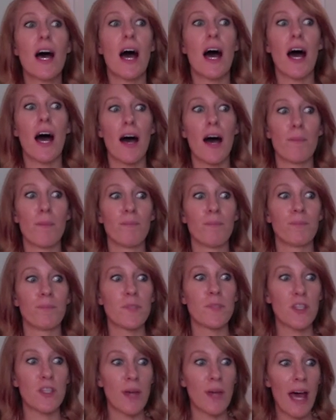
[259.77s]
Um,
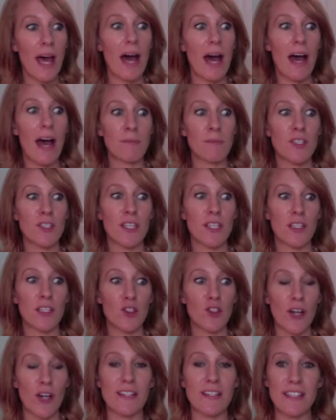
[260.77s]
so yeah, I'm just going
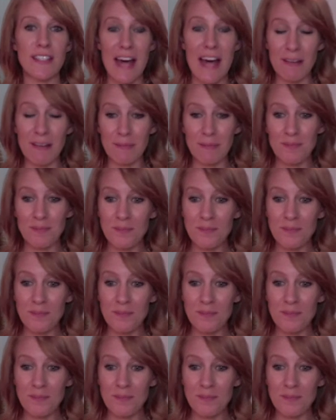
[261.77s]
to trust that.